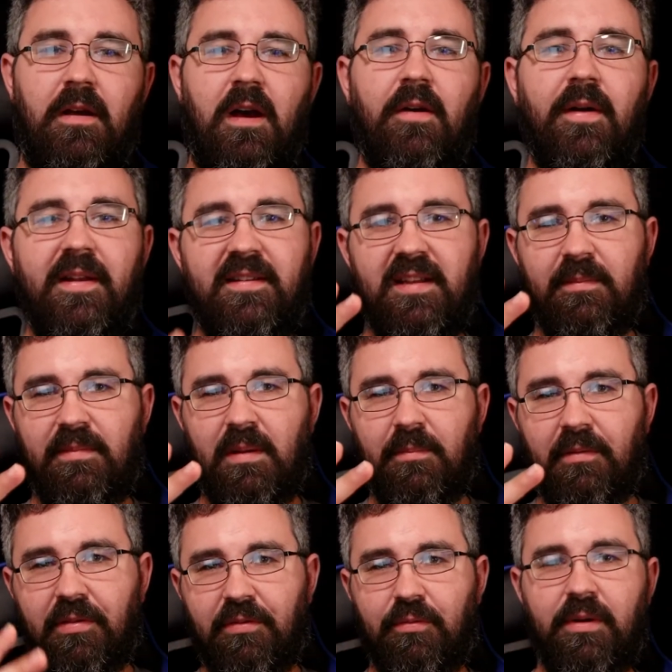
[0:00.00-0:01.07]
All right, tip
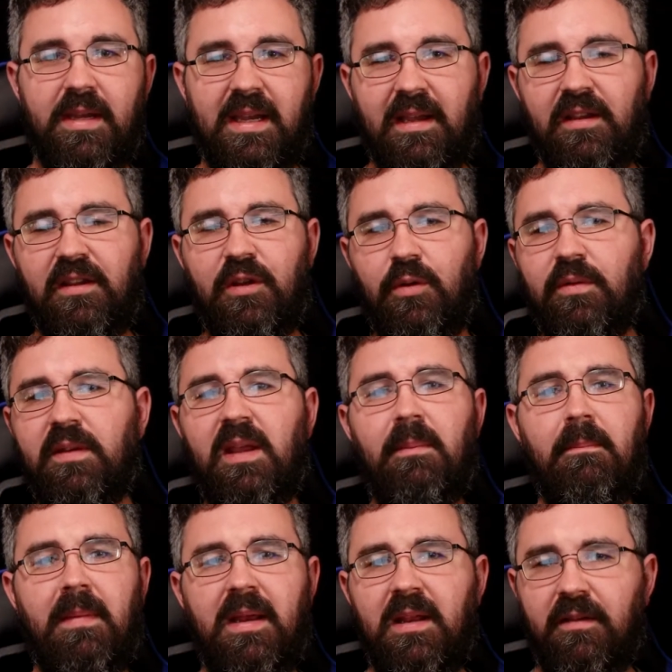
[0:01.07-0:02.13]
number three, use a
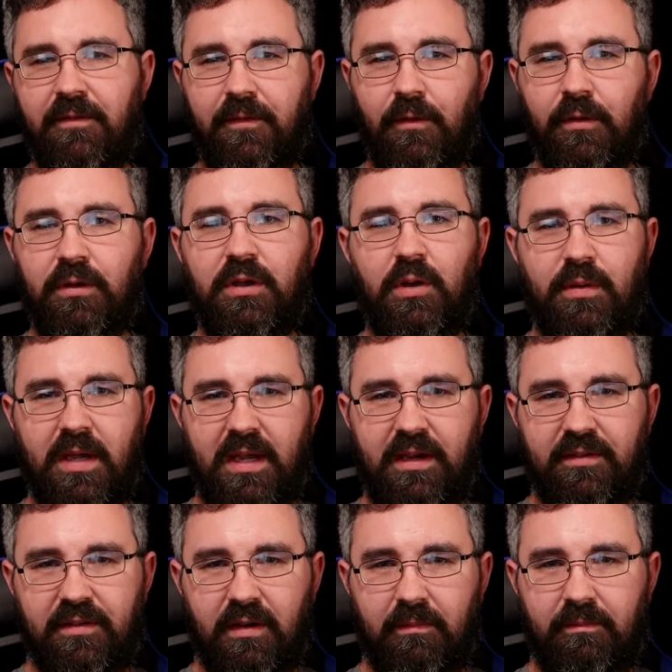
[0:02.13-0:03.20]
meaningful
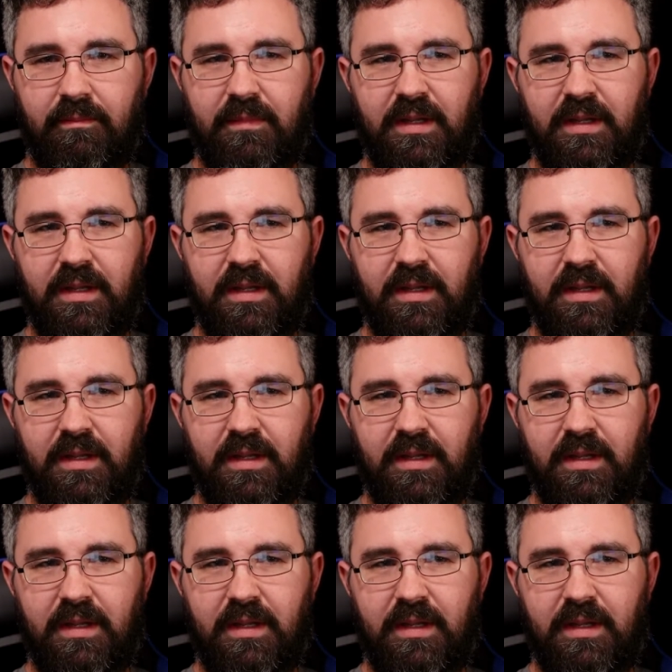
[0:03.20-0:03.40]
location.